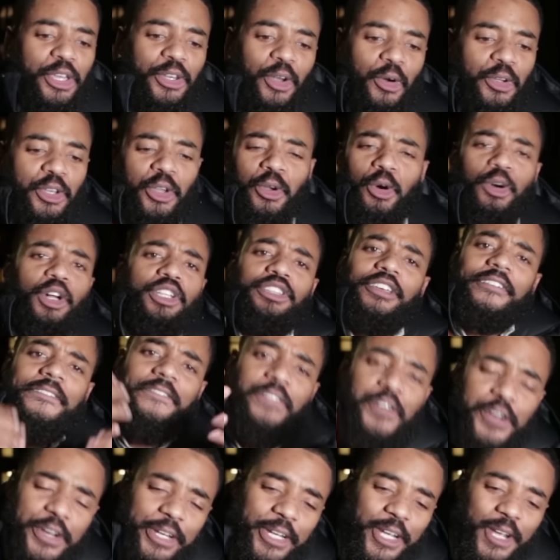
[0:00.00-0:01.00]
you know, you know, the
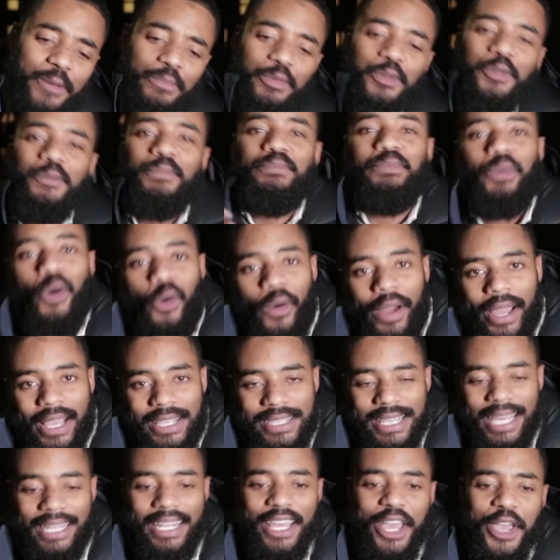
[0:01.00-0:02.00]
three Hebrew
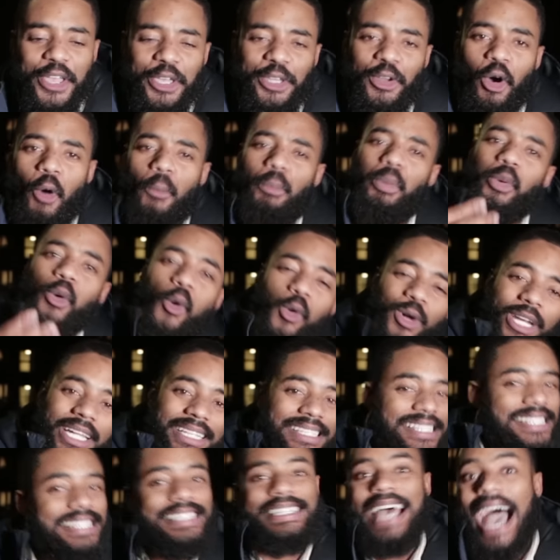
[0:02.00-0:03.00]
boys and you know, Paul
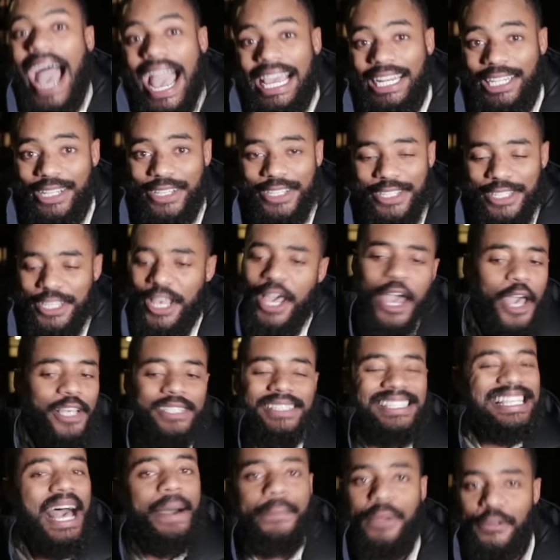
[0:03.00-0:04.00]
and Silas
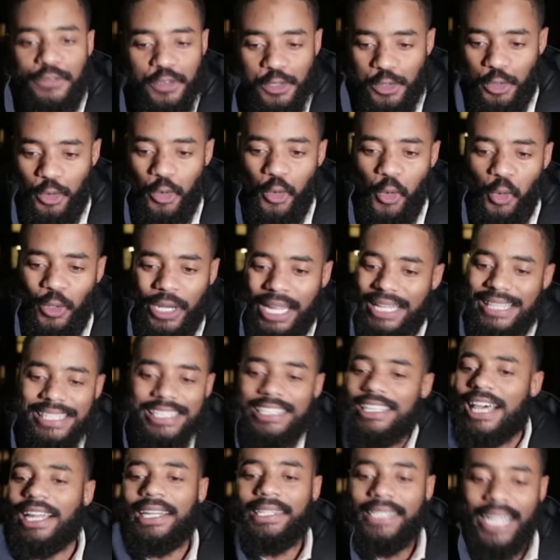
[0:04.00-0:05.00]
Sabbath school and
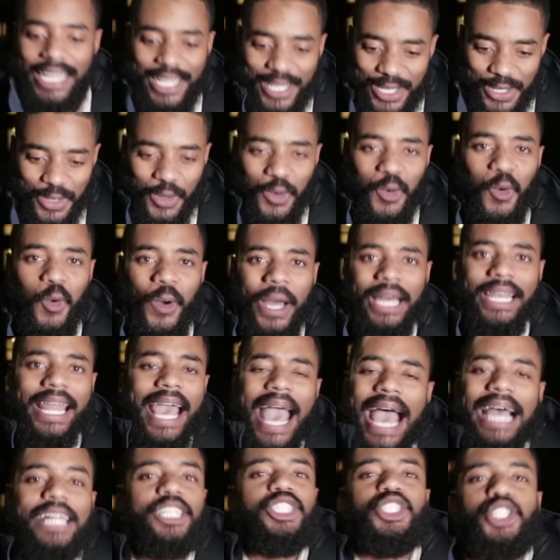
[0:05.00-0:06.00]
Sunday school
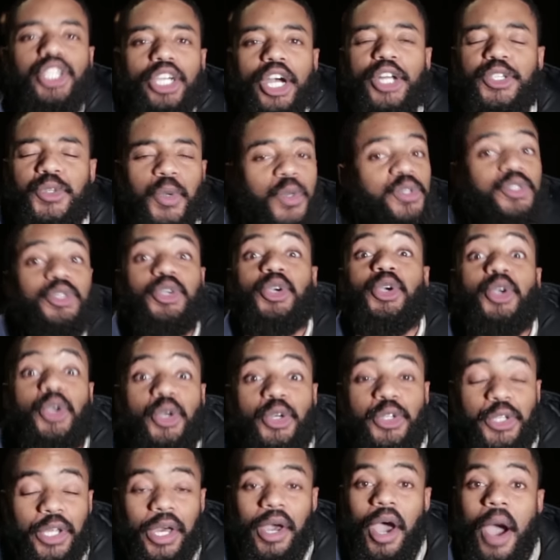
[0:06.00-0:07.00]
and, and church was
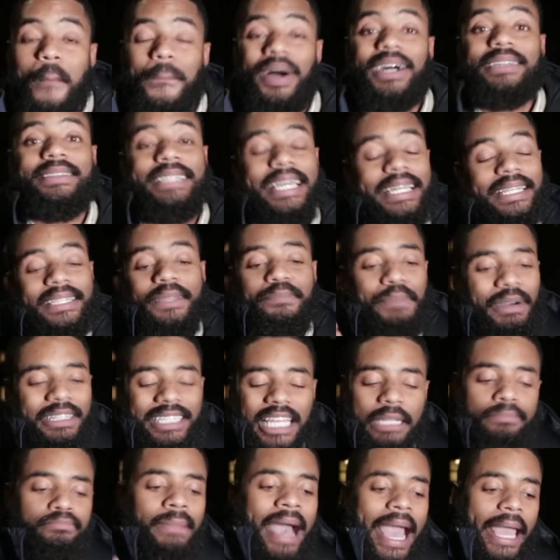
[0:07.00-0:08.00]
good. But then, but
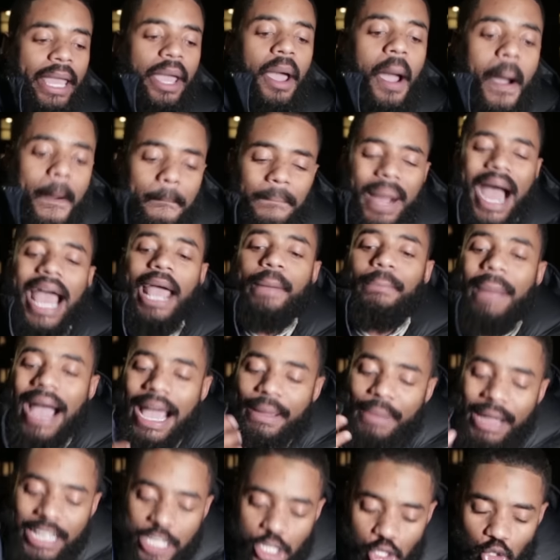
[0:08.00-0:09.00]
then my, my,
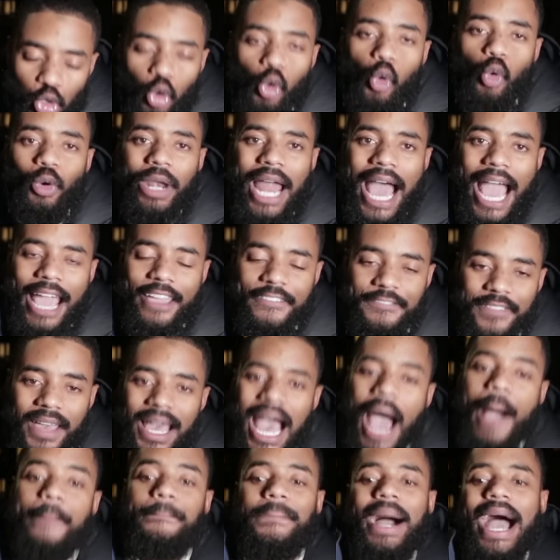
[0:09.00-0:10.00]
my, my school life
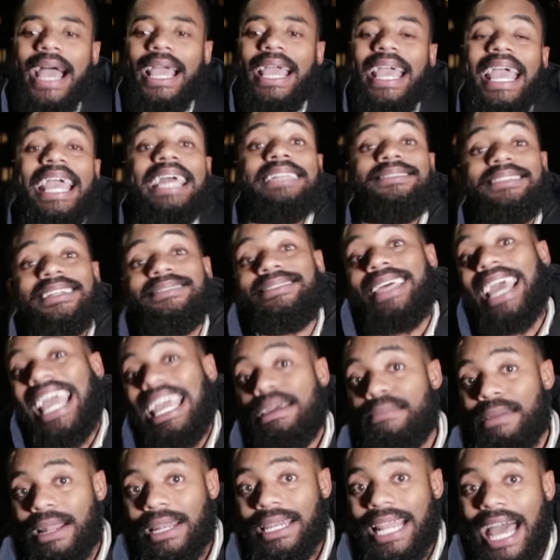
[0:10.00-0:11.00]
and my
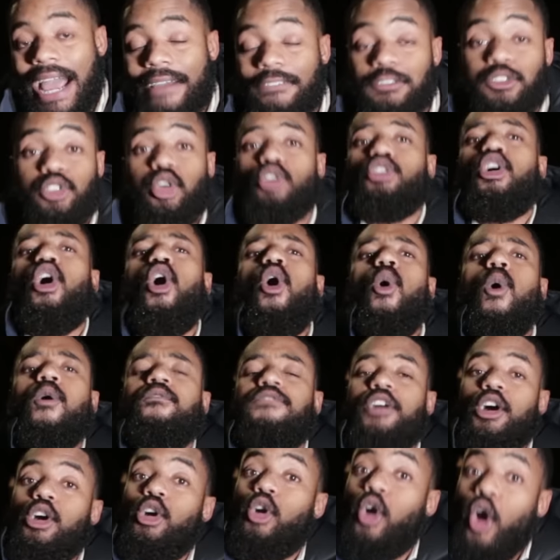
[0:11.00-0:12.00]
entertainment life took
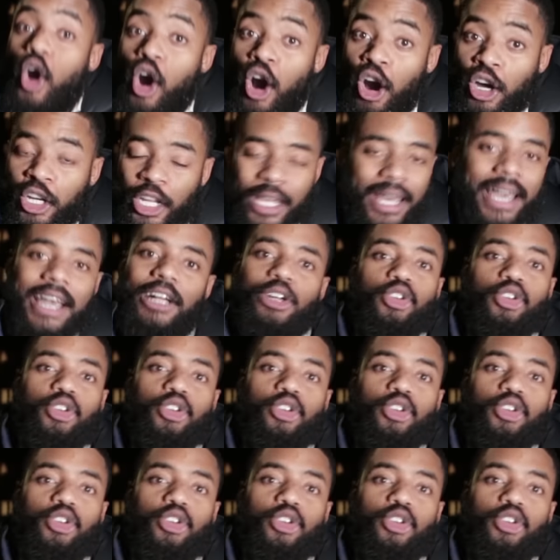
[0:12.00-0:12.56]
over God.